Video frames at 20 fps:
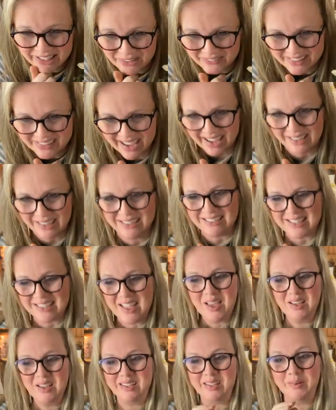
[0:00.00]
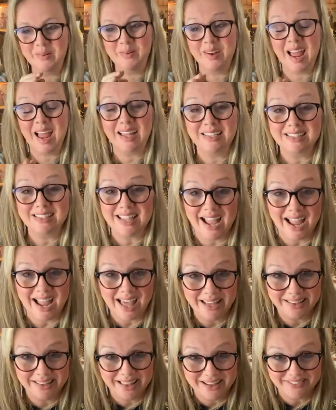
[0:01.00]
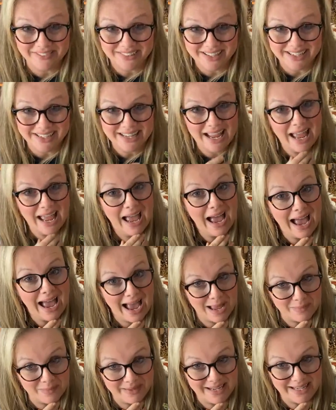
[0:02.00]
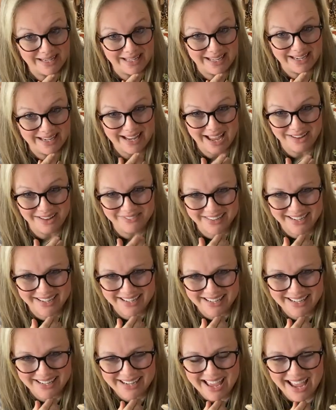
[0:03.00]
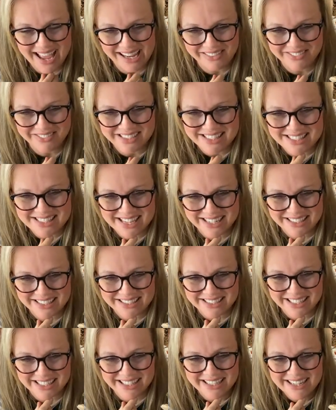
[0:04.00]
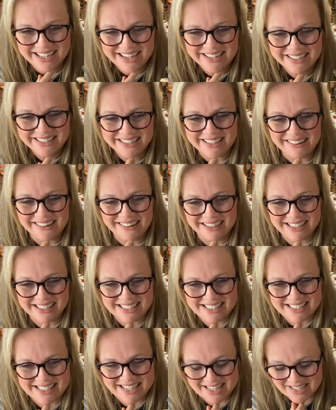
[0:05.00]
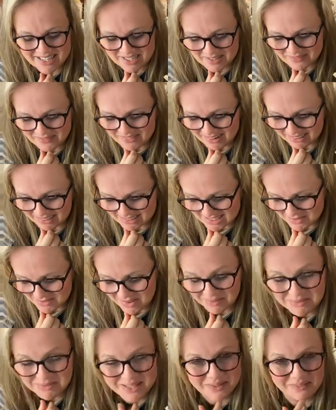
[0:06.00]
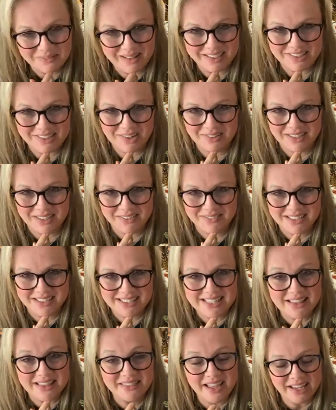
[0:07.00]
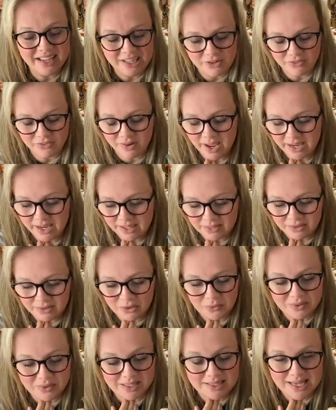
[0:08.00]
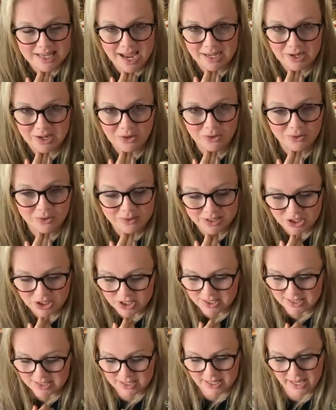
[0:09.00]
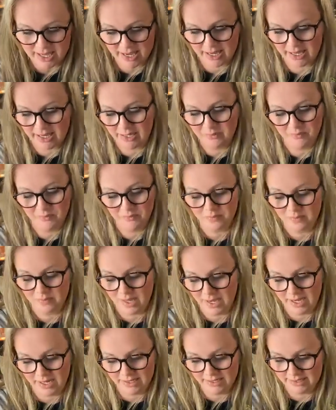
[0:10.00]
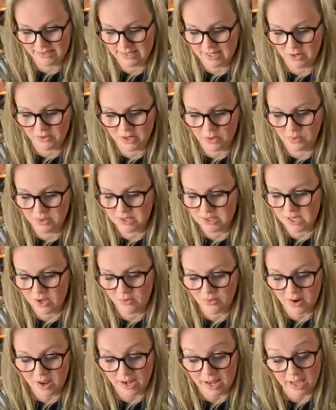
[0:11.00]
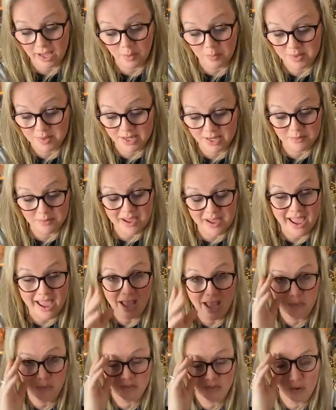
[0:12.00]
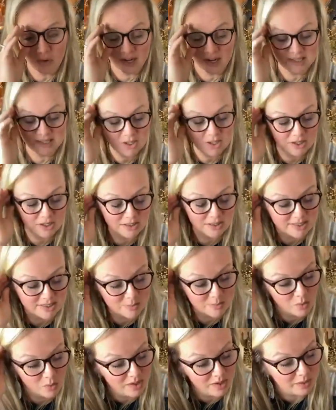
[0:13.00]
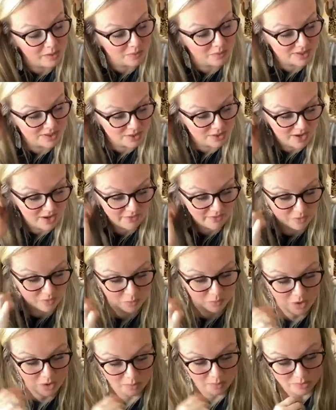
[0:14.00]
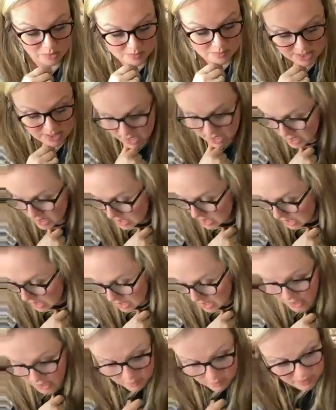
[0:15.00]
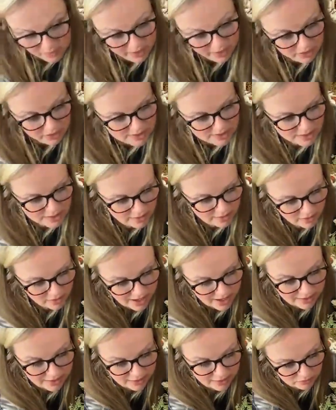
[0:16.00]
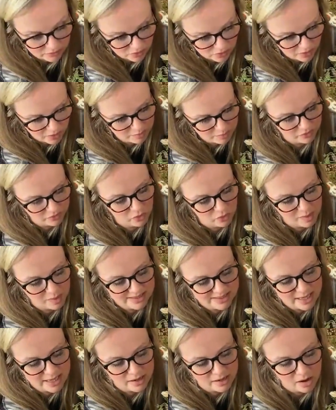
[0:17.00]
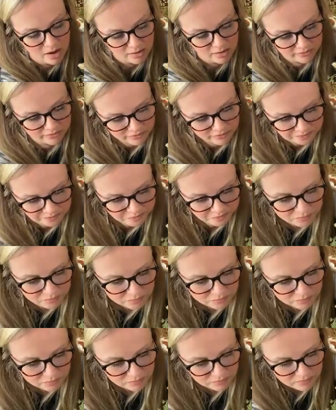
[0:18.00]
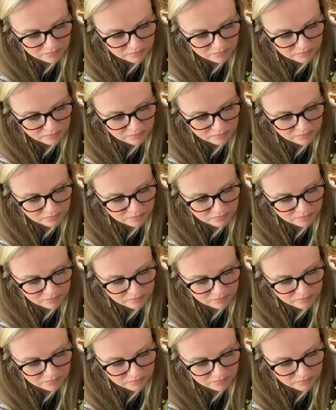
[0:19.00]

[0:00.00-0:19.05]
You guys. So when I say I love it, I mean it. I mean it. Hey, Miss Sandra. Awesome. Awesome. I'm so glad y'all love this. And thank you for hanging through with the technical glitches today. I don't know what's going on. I updated my app before I started this morning and we're still having problems. Here's another idea real quick before we sign off.